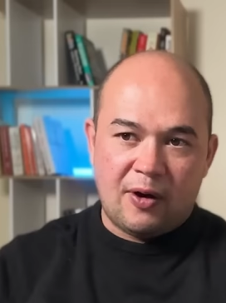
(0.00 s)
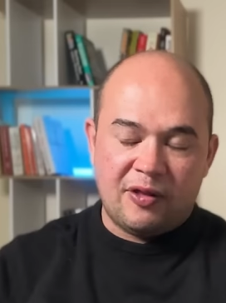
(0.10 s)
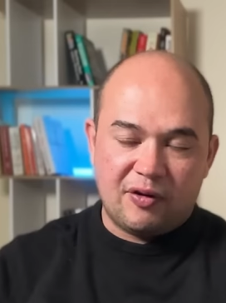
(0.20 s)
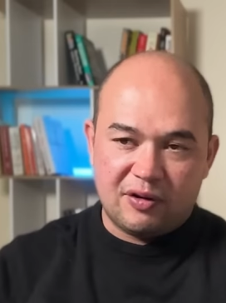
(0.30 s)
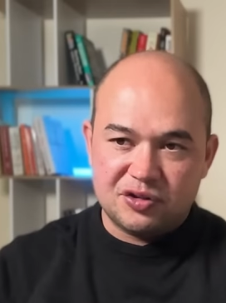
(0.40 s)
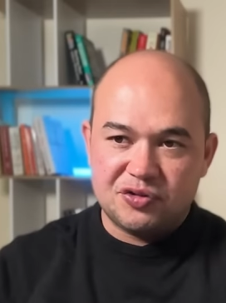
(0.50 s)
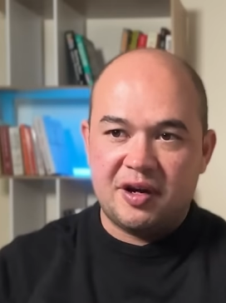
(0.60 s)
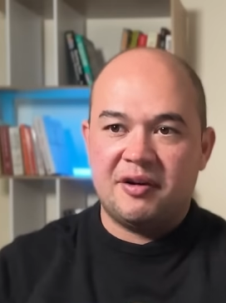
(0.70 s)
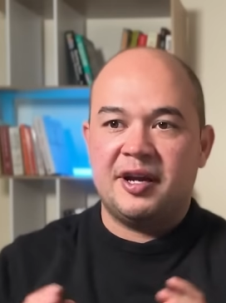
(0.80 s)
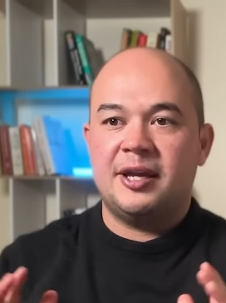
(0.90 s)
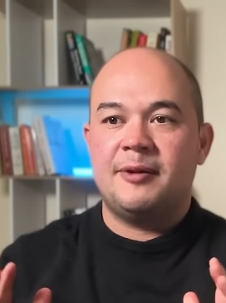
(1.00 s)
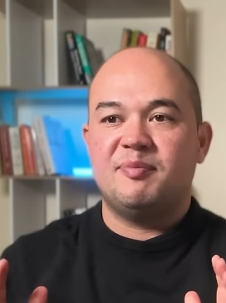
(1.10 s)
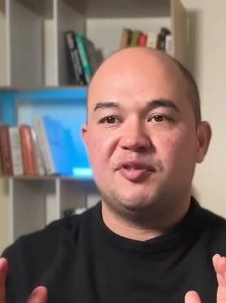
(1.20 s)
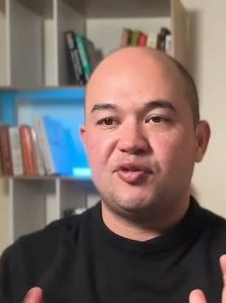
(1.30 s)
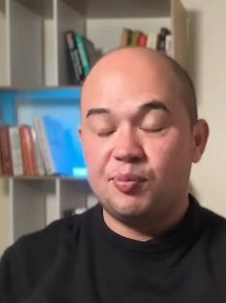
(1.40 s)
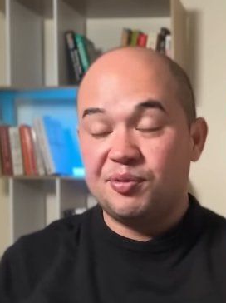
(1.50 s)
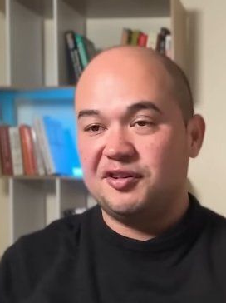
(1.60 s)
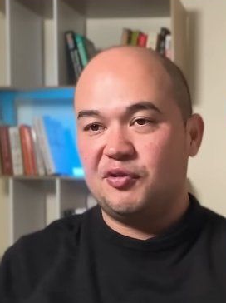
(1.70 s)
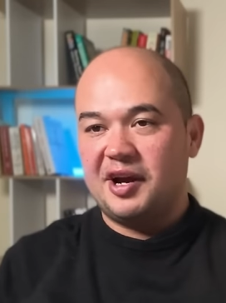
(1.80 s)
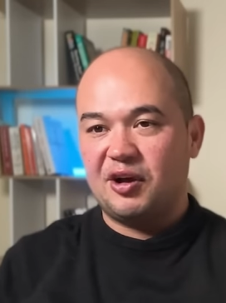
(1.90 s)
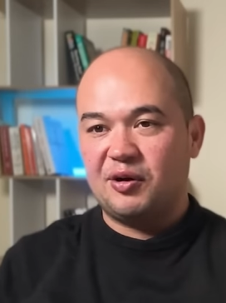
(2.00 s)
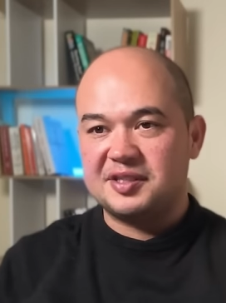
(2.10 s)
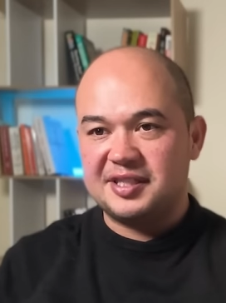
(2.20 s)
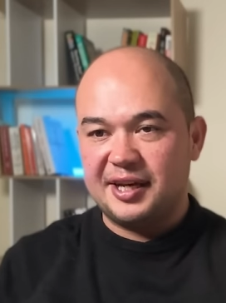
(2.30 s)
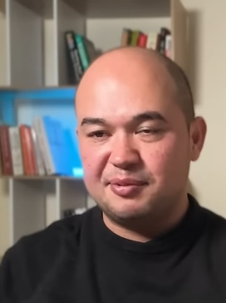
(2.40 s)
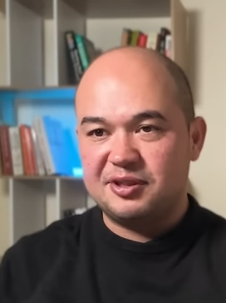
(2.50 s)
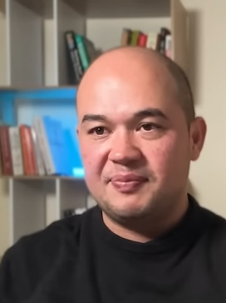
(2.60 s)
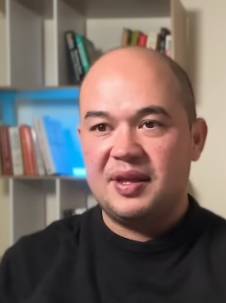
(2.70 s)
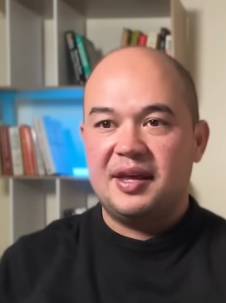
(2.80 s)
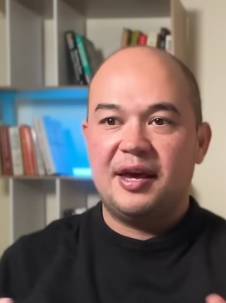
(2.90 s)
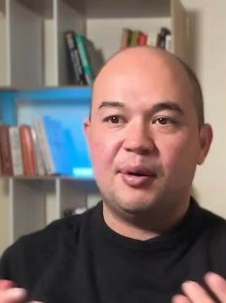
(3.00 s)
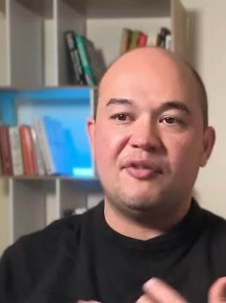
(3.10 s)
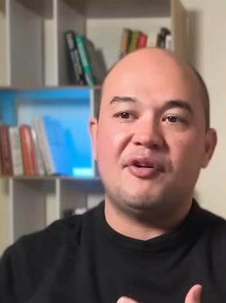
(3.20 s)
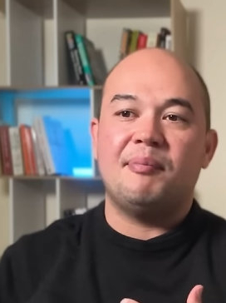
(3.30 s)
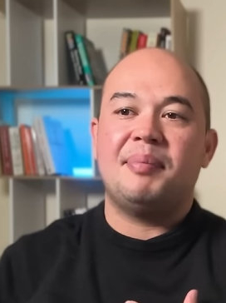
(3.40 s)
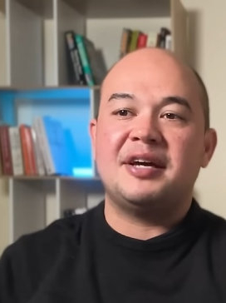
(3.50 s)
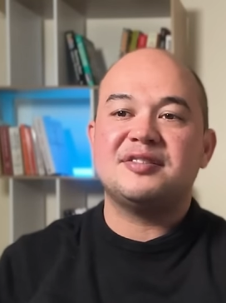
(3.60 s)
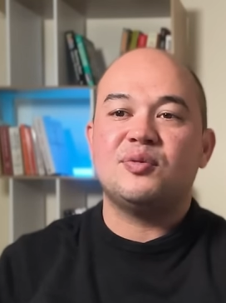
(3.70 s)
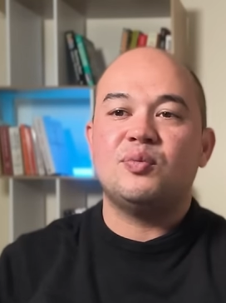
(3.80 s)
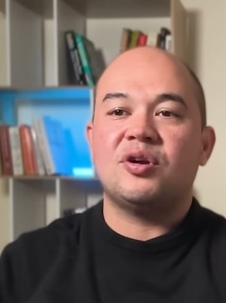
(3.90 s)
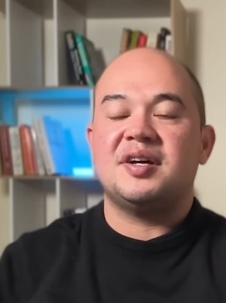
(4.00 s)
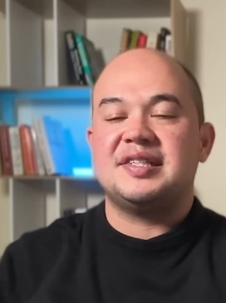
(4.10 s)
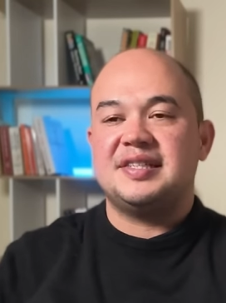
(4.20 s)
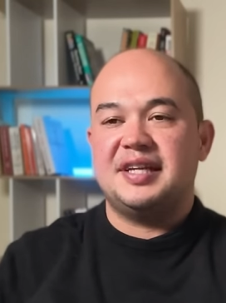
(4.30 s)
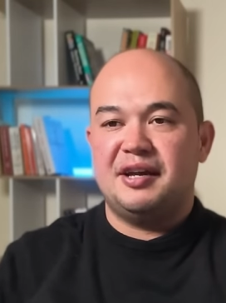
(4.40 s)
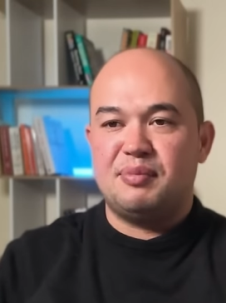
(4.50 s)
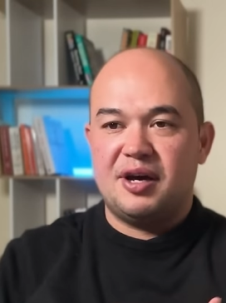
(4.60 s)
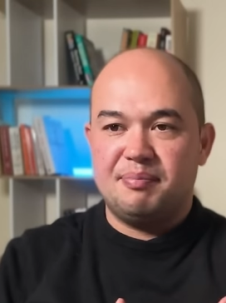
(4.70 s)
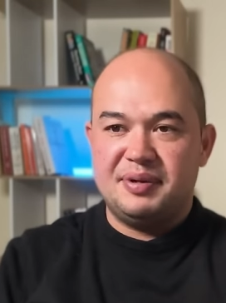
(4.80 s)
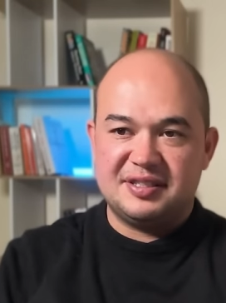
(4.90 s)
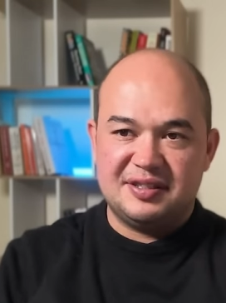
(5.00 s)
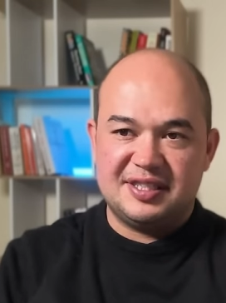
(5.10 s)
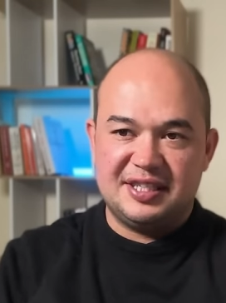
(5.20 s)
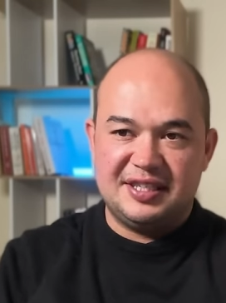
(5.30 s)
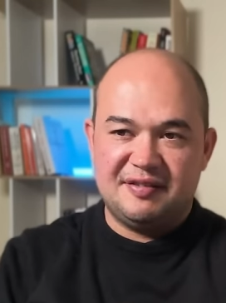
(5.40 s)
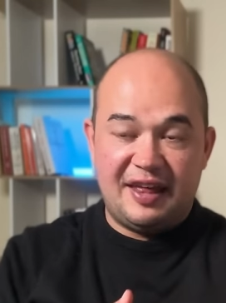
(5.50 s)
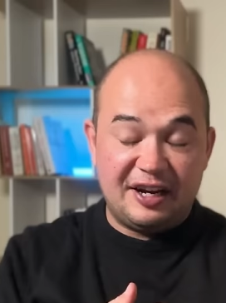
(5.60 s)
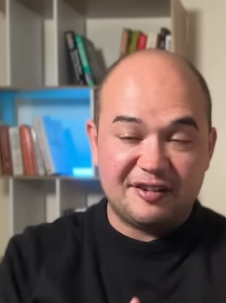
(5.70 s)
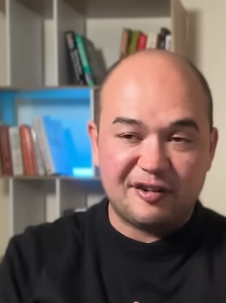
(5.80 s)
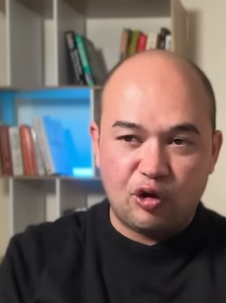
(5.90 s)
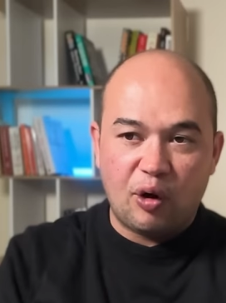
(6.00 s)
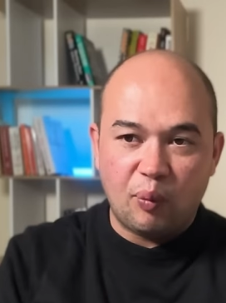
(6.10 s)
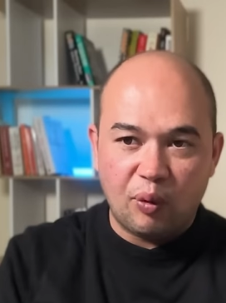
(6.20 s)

On the contrary, super is a great concept. However, based on what I see in my business is that it's not